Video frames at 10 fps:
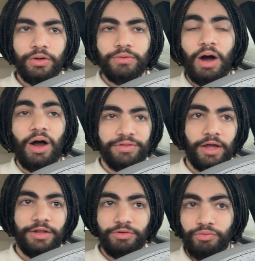Wow,
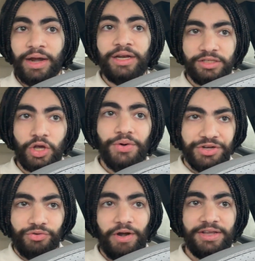the rain is going
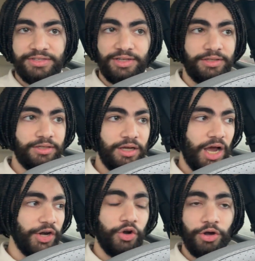crazy.
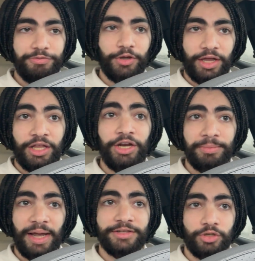I don't know if you can hear
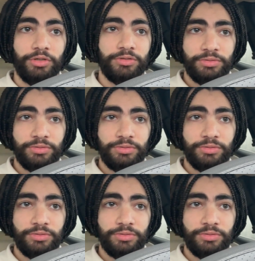me at all.